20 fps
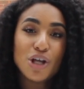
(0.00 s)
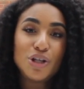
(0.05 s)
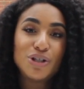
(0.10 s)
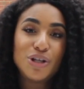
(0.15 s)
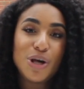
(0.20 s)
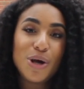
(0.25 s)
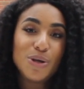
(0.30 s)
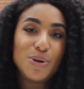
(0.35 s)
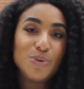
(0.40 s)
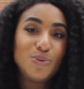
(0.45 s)

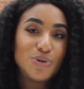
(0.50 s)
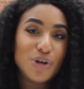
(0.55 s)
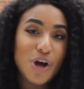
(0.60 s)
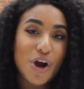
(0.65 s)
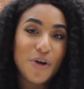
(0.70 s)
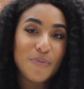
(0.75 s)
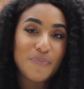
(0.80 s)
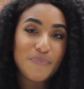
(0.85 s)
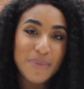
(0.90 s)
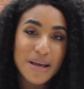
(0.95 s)
so you
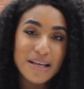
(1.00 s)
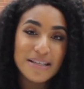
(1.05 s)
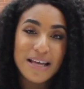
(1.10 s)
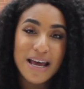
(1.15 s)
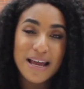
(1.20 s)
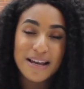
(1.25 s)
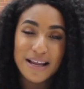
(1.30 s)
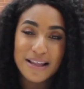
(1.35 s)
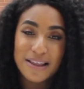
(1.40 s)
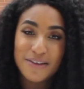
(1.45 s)
don't miss
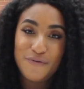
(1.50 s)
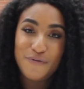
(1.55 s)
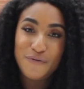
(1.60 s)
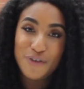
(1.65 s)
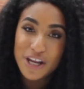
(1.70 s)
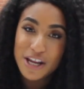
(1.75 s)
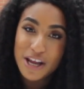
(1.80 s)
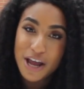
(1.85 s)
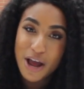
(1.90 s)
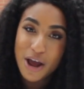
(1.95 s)
another
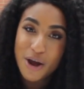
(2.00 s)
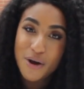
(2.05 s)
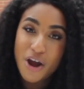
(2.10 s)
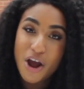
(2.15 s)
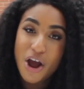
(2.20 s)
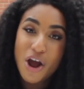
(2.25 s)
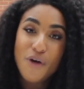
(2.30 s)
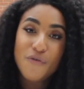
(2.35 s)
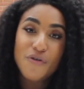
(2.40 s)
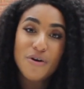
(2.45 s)
video.
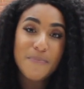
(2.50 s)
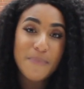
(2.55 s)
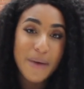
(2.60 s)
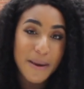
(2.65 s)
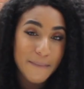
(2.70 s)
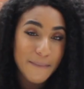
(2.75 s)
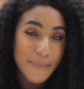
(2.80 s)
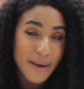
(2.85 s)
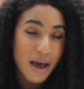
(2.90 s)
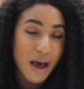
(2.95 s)

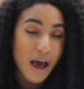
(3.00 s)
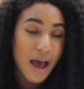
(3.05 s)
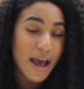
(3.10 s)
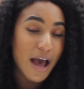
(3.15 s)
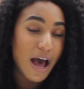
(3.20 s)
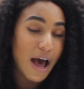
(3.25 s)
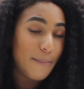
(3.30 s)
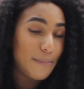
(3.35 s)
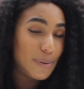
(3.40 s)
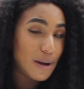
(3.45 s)
Remember,
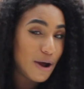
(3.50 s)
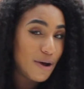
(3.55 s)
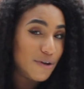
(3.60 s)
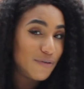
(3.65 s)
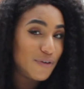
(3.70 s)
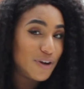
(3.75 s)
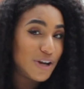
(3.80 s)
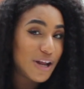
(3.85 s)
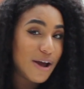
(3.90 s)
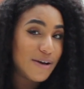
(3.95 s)
I
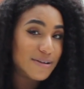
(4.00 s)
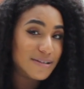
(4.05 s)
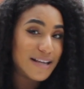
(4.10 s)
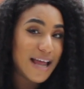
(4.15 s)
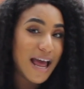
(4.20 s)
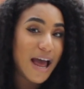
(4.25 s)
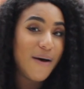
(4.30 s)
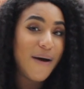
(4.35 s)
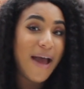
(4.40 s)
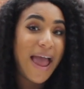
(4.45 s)
upload videos
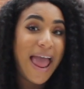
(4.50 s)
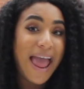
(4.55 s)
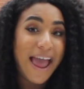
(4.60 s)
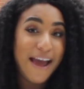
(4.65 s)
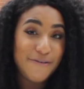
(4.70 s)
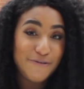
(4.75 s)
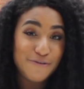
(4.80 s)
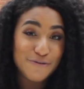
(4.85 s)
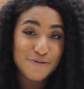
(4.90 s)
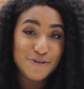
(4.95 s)
now
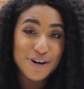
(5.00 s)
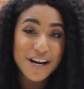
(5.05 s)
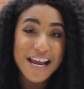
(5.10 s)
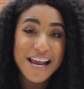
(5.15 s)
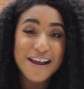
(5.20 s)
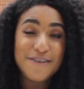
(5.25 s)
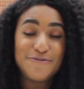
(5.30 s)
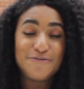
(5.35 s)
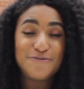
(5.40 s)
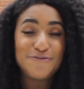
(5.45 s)

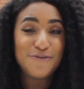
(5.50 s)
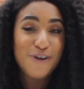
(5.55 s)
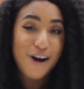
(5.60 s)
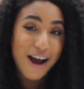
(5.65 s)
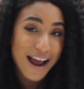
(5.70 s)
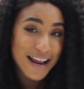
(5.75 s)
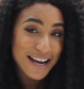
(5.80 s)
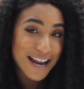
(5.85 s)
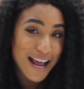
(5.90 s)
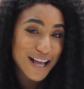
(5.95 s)
every
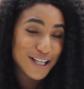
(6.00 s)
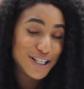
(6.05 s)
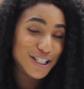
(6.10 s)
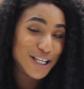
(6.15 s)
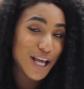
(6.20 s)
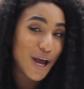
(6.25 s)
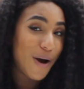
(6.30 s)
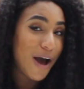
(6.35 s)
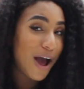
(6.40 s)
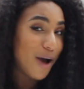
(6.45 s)
Friday.
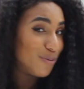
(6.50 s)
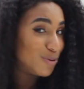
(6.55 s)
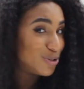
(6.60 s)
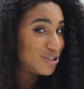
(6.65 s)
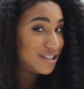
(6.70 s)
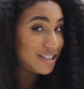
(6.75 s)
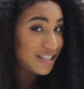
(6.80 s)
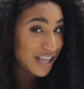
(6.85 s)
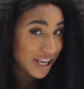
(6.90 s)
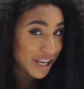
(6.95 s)
So I will
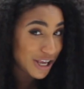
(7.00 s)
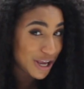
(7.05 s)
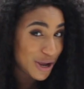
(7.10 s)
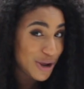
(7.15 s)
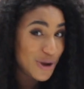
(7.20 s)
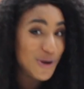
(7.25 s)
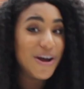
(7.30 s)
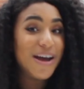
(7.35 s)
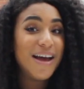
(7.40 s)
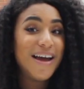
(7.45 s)
see
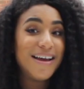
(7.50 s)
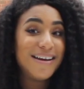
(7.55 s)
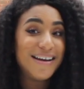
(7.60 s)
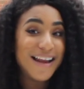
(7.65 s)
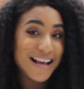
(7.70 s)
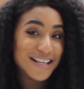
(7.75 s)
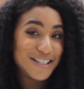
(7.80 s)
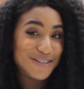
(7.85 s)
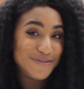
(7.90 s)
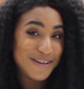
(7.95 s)
you
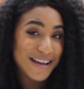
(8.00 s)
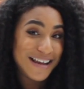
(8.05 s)
next